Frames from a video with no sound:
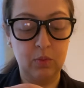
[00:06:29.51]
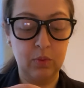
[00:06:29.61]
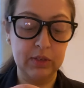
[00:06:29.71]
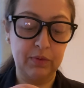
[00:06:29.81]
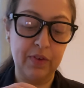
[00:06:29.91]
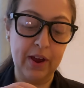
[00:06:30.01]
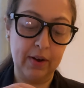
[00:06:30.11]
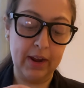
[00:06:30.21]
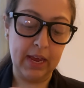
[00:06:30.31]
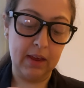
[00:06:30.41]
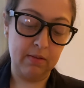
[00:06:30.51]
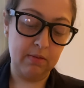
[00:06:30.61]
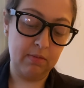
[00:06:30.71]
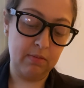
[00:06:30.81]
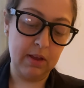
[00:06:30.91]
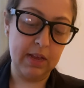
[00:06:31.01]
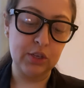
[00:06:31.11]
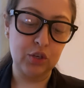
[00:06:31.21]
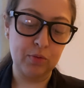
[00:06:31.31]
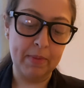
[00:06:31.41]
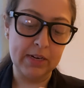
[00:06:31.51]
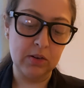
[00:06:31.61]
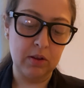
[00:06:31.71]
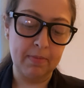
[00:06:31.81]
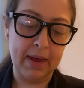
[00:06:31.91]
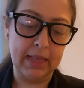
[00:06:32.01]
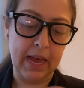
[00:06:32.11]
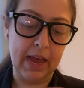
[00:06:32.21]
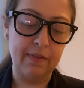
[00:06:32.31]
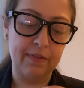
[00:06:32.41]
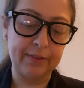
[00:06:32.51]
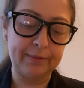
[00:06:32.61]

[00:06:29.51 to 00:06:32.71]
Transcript: was very instrumental in my life.